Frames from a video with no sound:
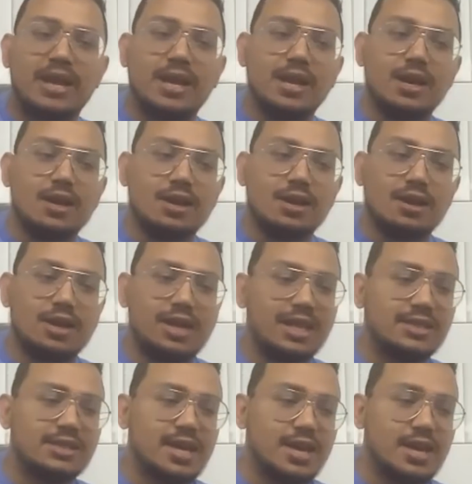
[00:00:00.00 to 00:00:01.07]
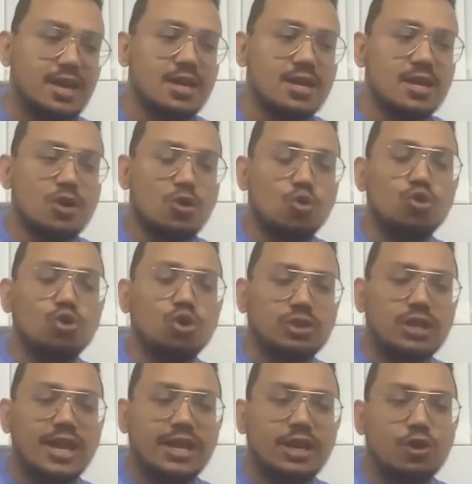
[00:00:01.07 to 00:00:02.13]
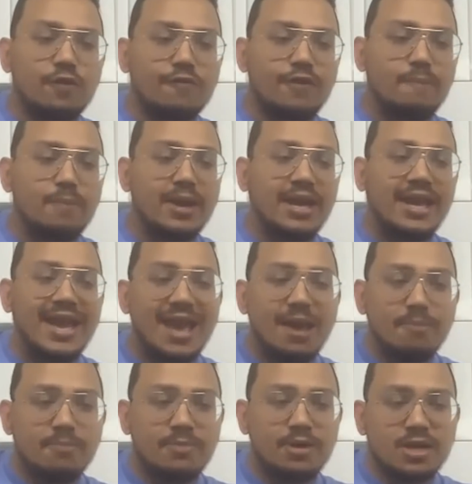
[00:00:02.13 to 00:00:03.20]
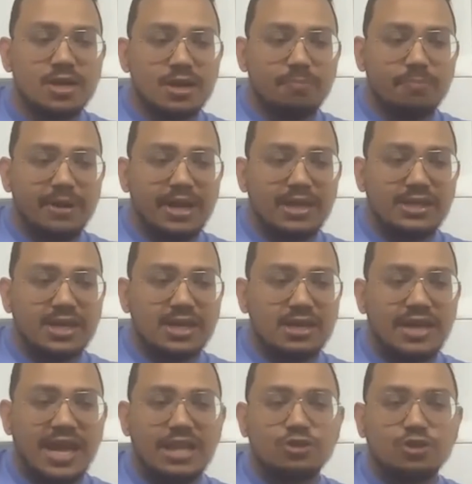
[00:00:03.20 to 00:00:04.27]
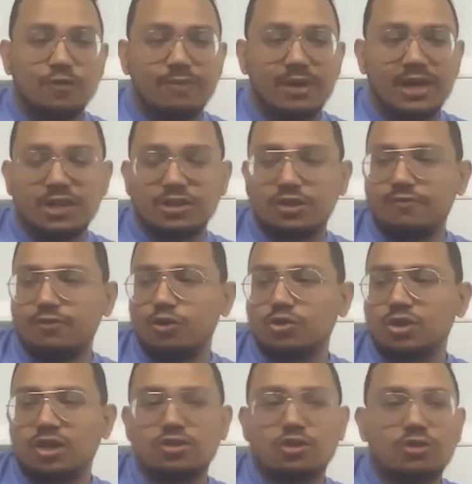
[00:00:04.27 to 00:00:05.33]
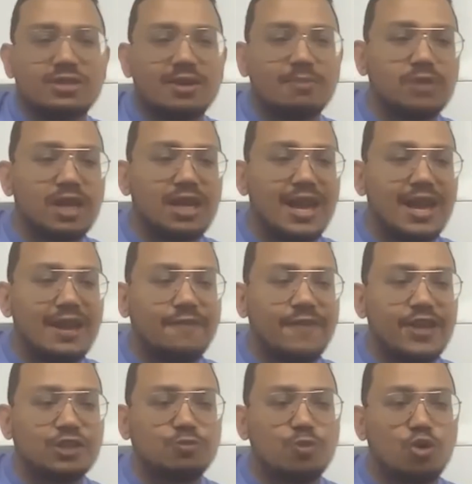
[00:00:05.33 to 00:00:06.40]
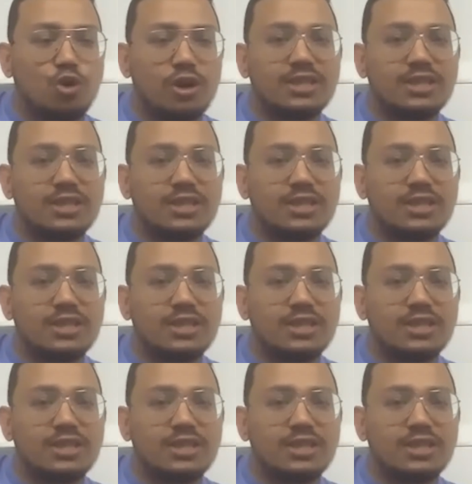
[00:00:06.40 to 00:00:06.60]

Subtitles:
let's say, who knows, if a big game brings in tens of millions of users, or something like Facebook or